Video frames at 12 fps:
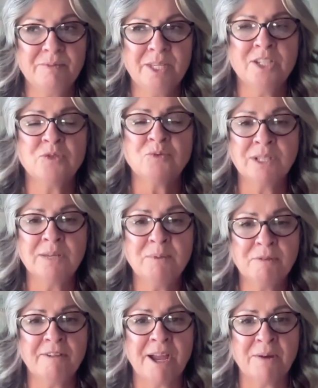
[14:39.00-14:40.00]
It's really
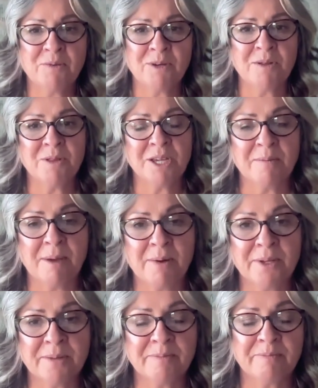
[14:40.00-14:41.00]
profound when you think
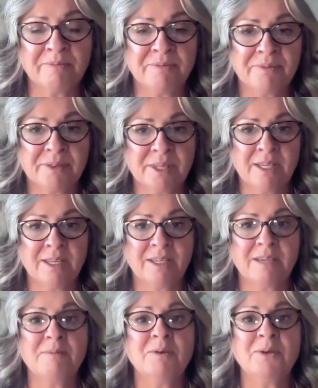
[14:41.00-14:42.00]
about it.
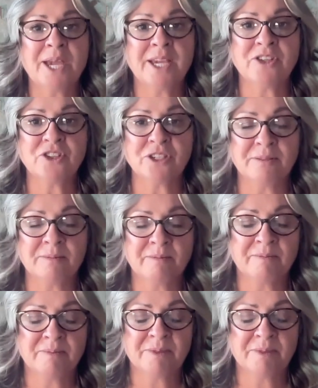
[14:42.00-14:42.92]
Communication.